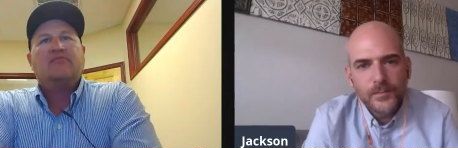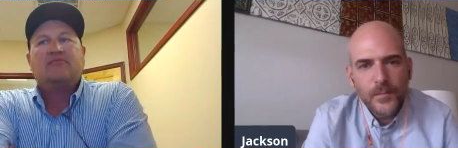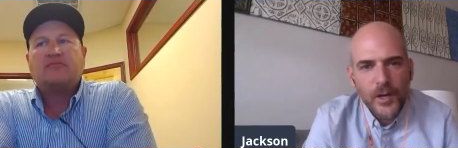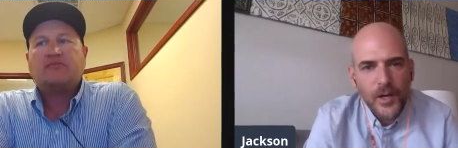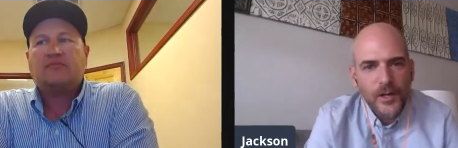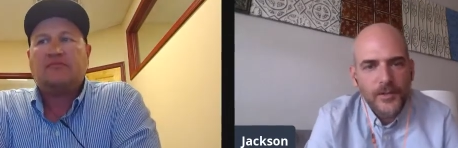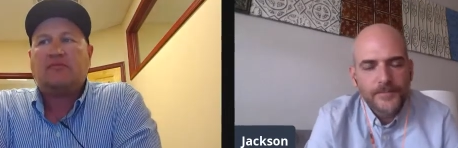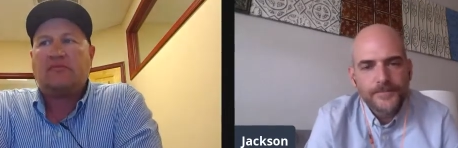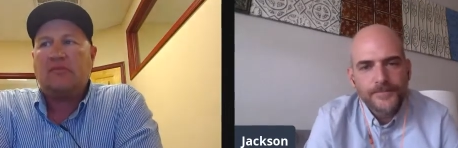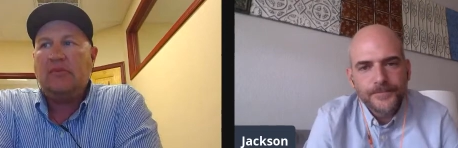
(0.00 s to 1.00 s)

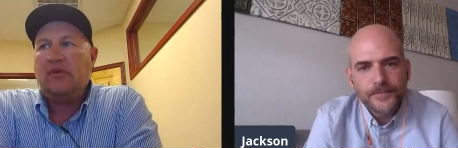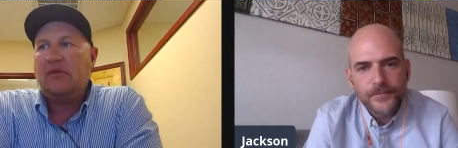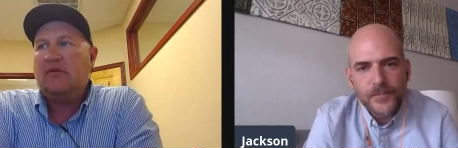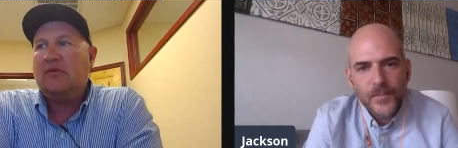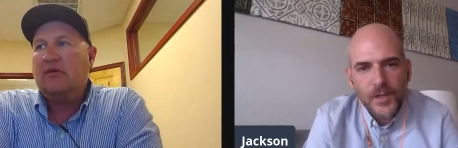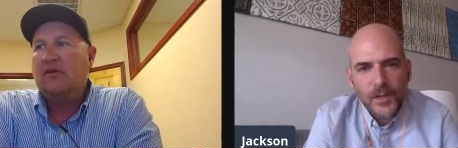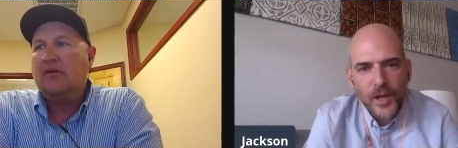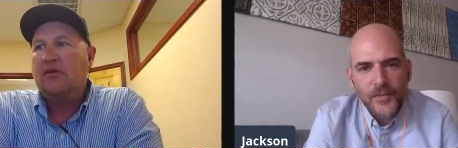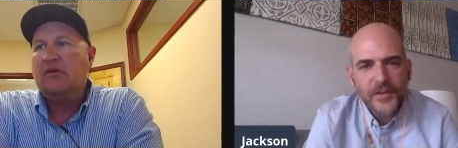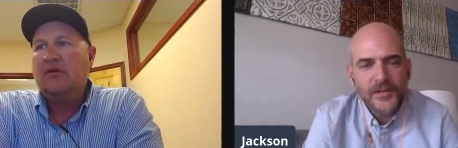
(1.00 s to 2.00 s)
Speaker 1: um,
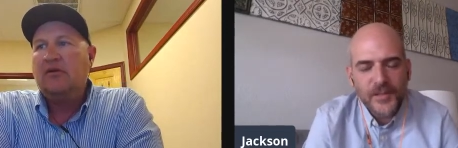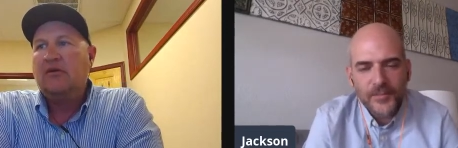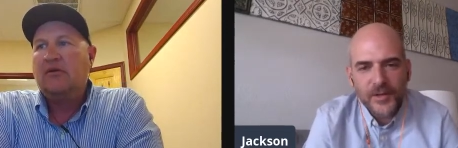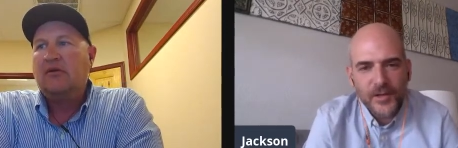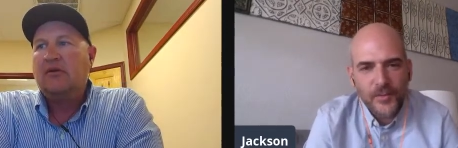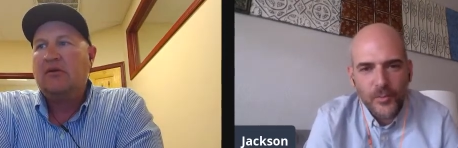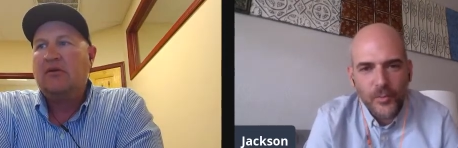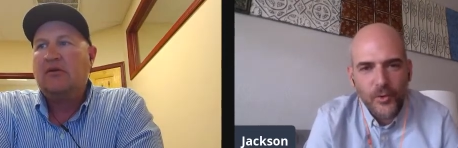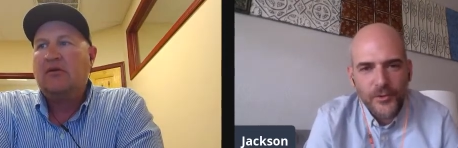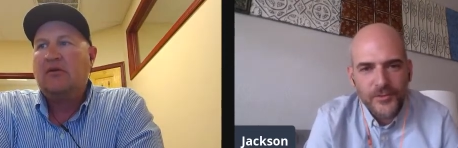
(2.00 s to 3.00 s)
I think something
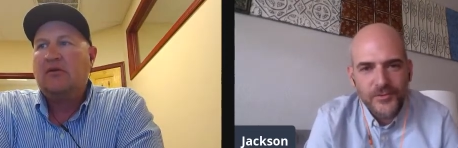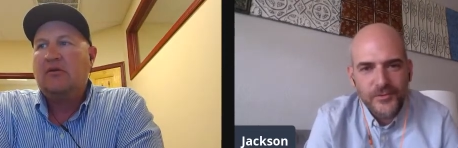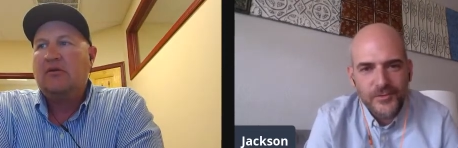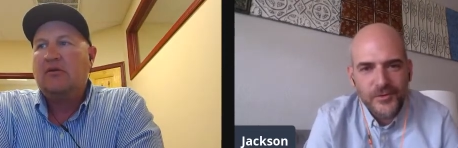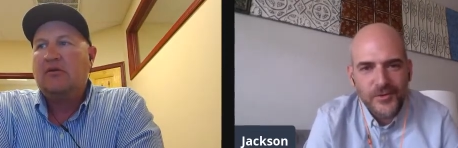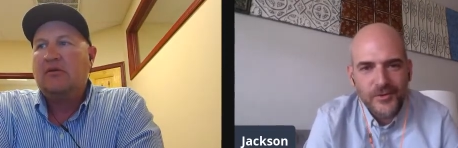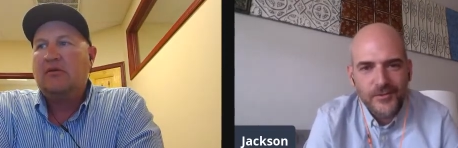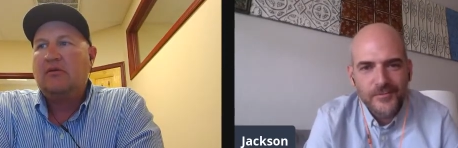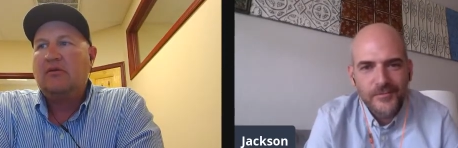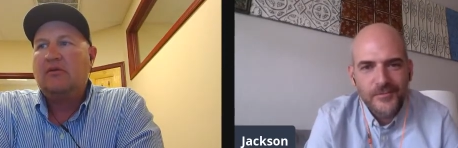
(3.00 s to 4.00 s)
important
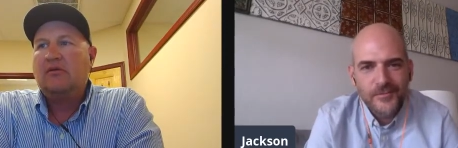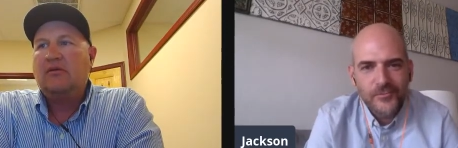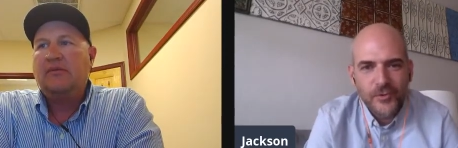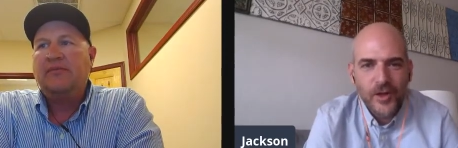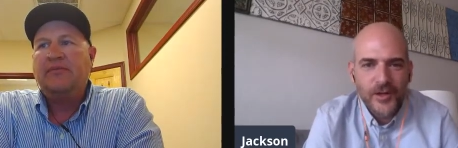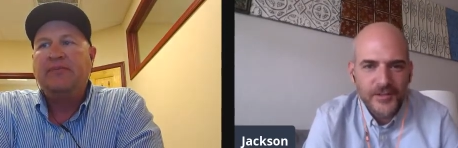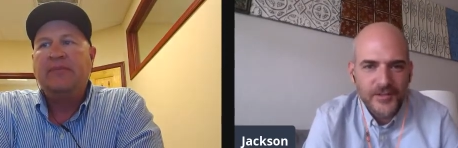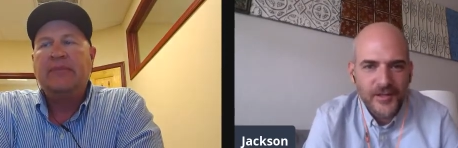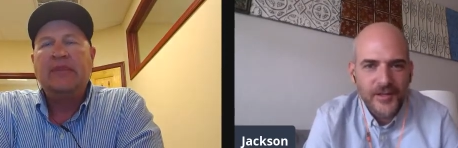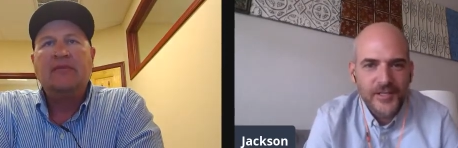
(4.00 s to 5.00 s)
to realizes
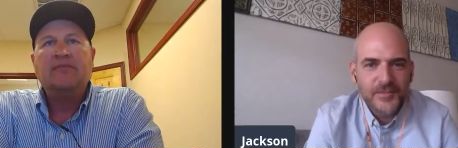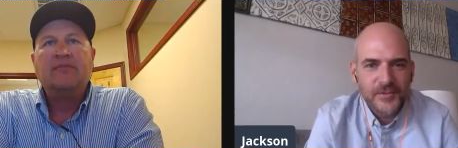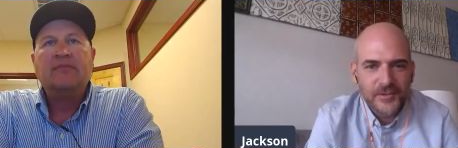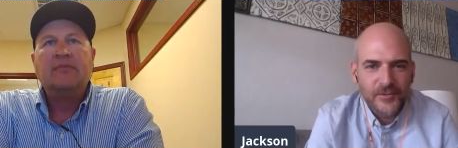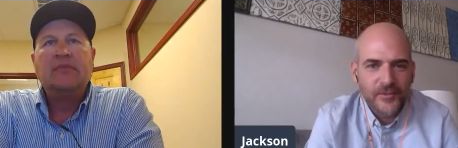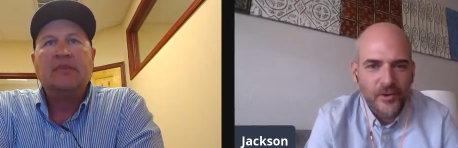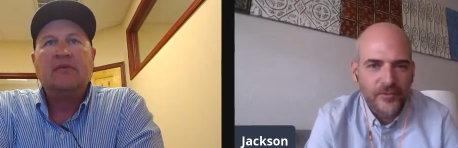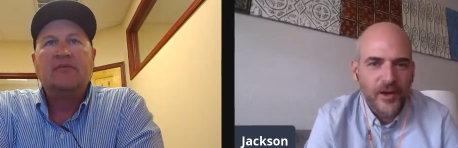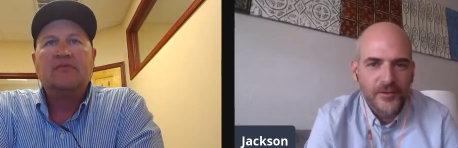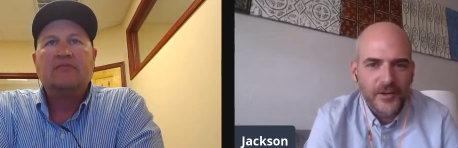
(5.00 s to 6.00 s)
that easements are, are
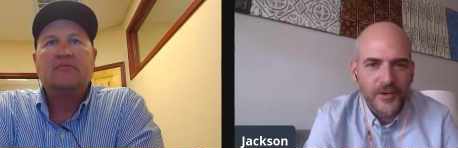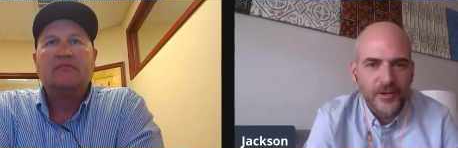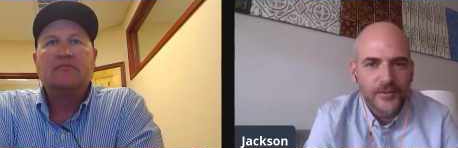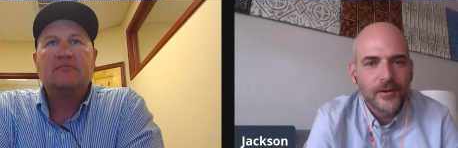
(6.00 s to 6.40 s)
voluntary.